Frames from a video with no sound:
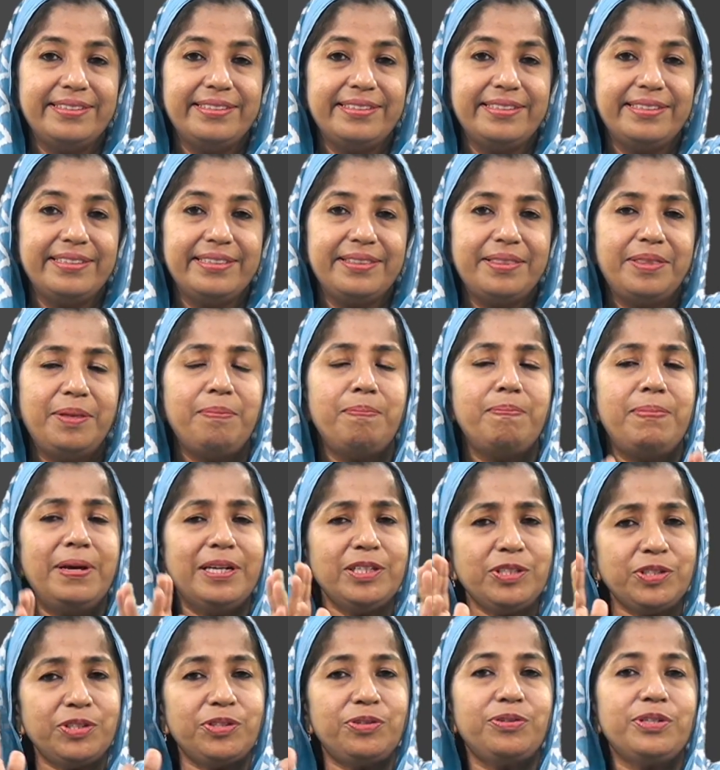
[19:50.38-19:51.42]
the
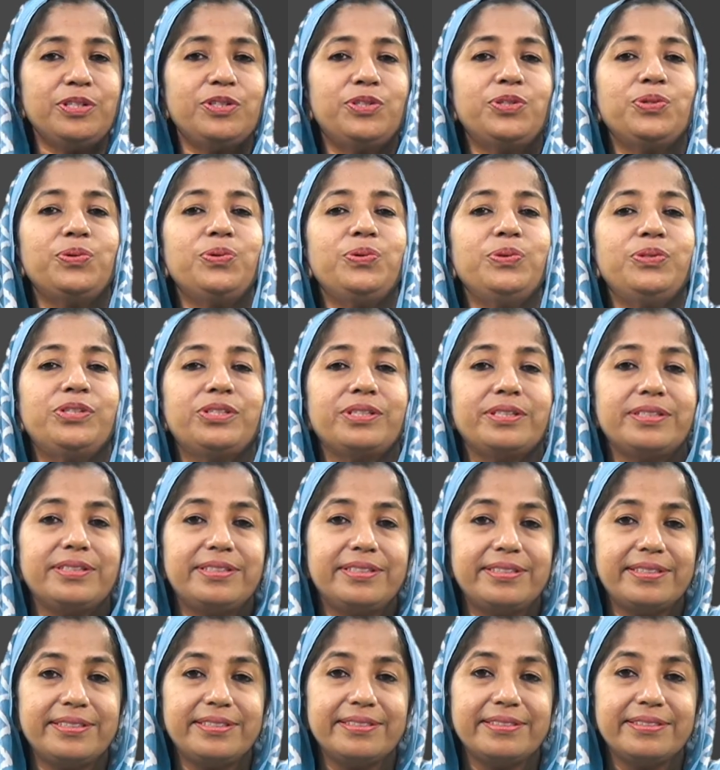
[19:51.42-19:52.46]
best
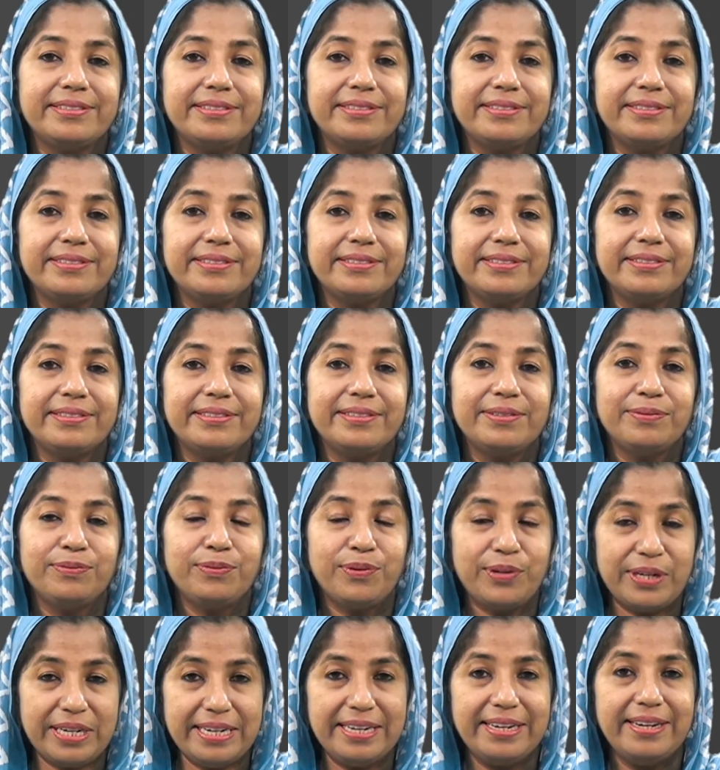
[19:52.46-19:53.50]
resources for
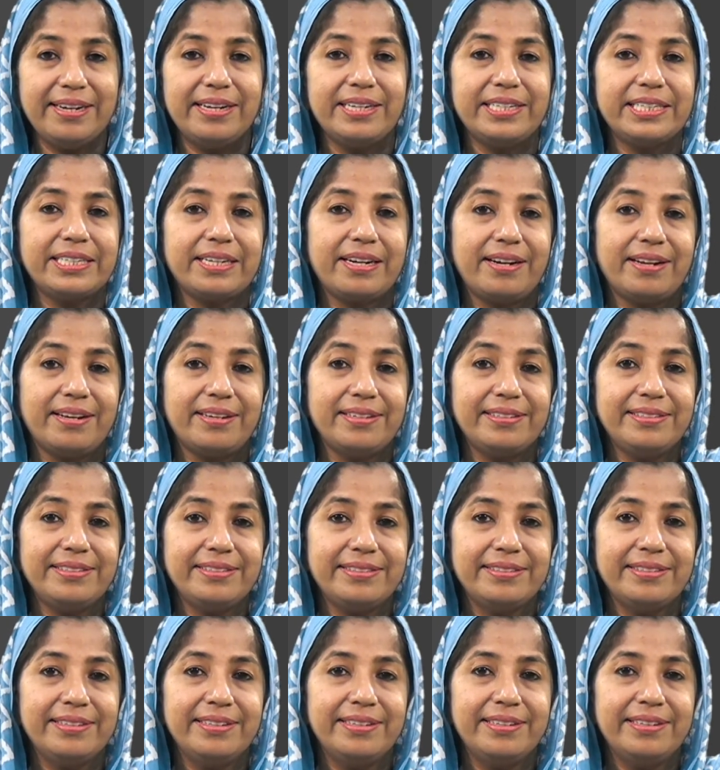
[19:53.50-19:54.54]
an English class
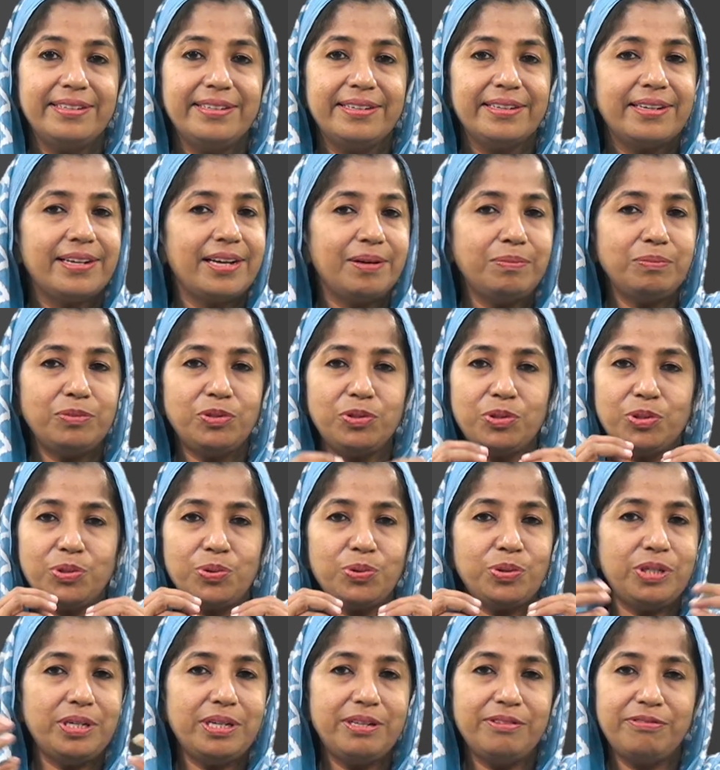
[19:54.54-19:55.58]
comes
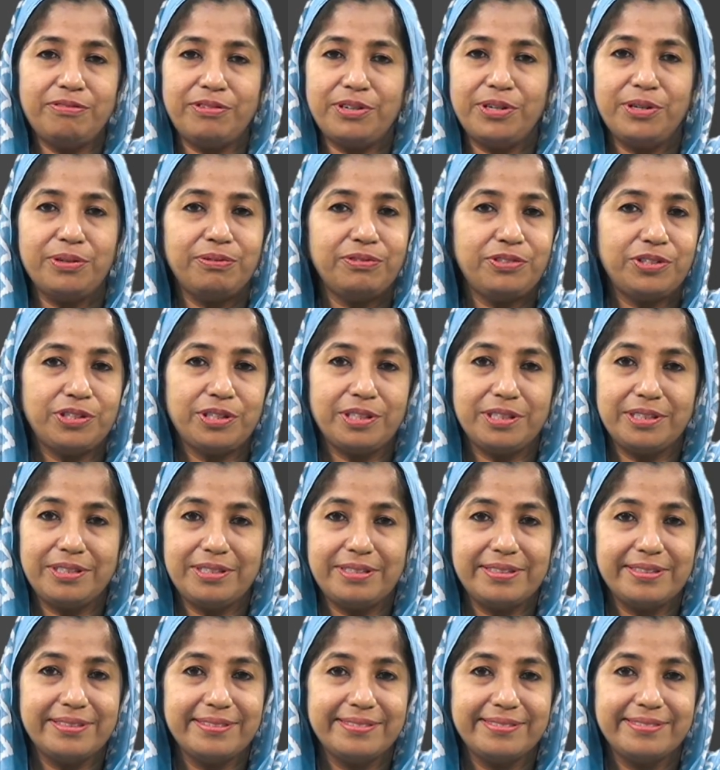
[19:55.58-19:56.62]
totally free of charge.
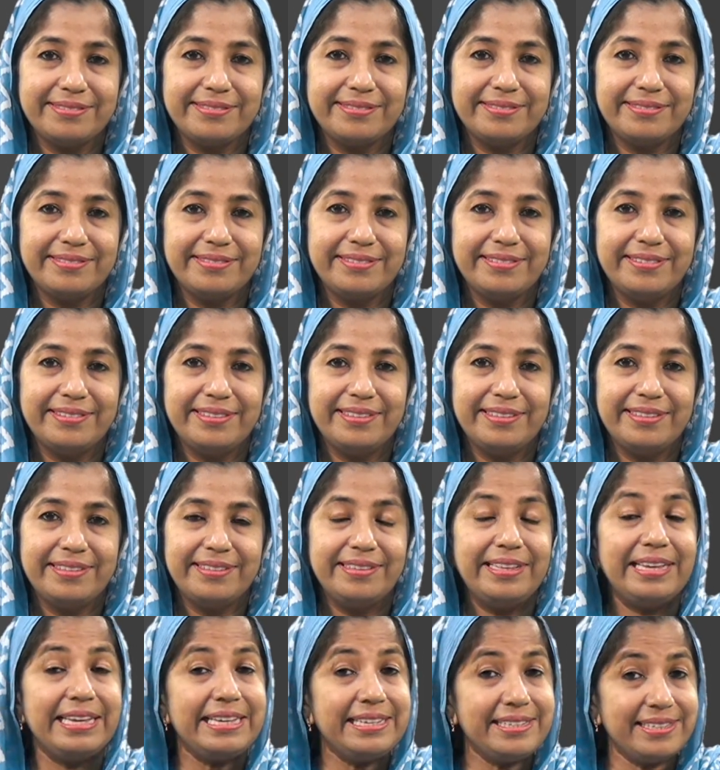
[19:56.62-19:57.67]

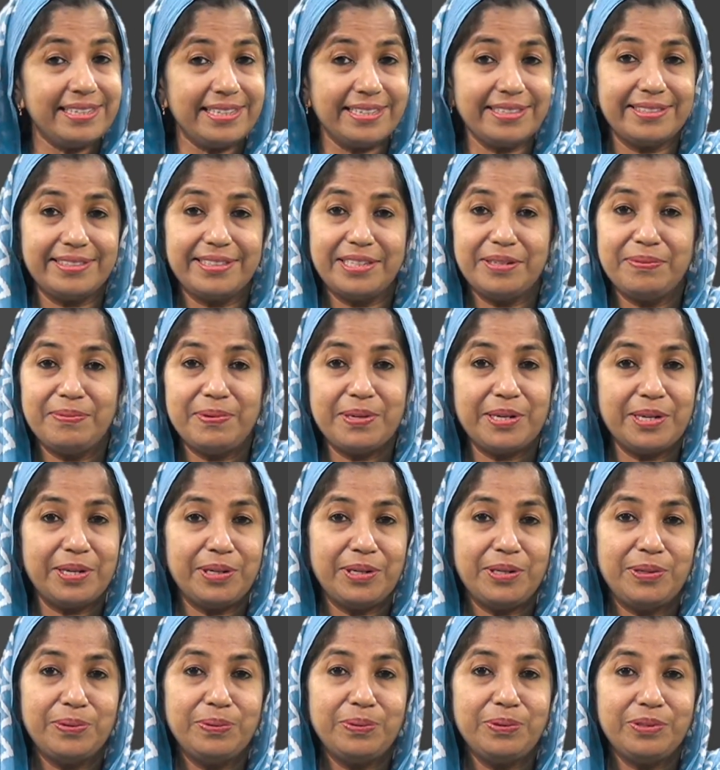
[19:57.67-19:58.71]
The easiest thing we can
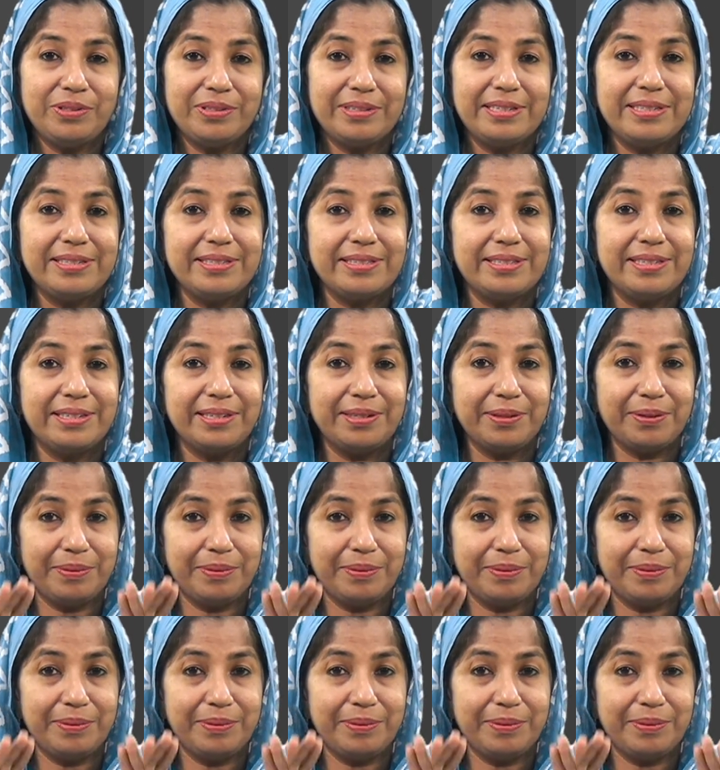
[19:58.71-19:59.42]
use is the